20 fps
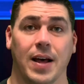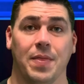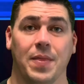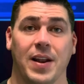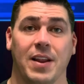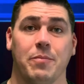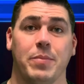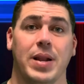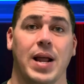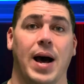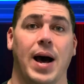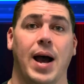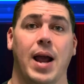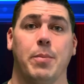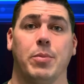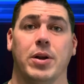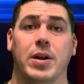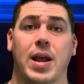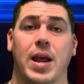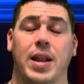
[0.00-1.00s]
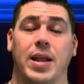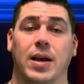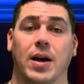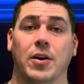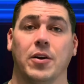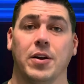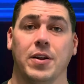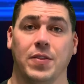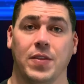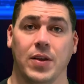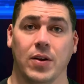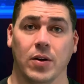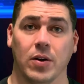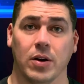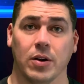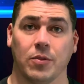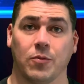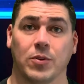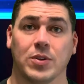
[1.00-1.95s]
that have been hibernating underneath the earth for